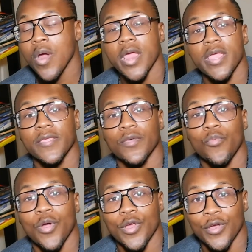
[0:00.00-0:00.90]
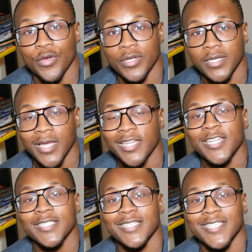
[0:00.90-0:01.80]
Where in the Word
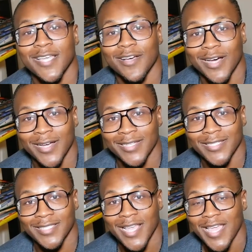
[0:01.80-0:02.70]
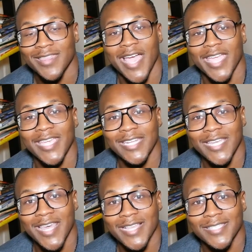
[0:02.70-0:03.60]
does it tell us that
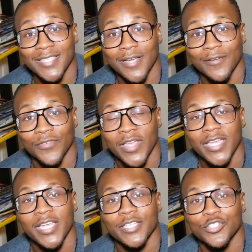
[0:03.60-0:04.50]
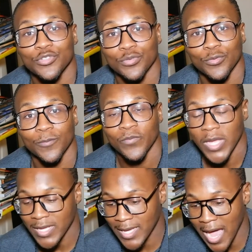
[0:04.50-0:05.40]
any of that stuff is true?
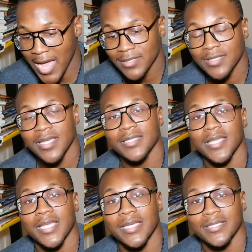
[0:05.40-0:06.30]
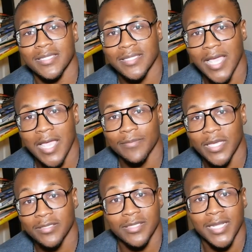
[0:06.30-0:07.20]
God says that He is the same
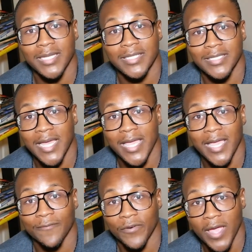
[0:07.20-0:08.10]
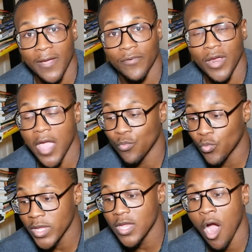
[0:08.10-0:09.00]
yesterday, today, and forever,
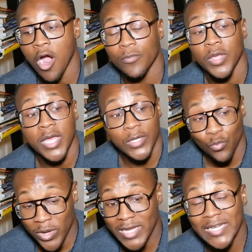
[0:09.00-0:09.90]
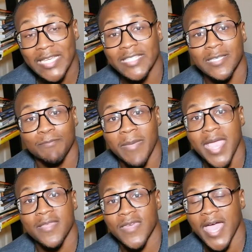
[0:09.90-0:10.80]
and we are we need to
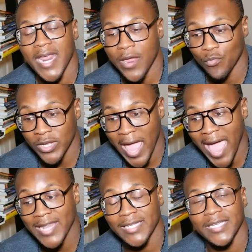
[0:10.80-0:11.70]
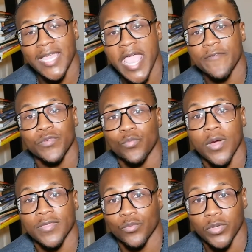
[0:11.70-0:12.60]
make that a reality
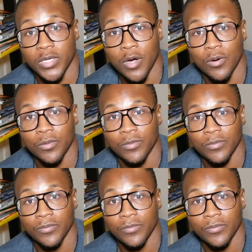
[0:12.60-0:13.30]
everywhere that we go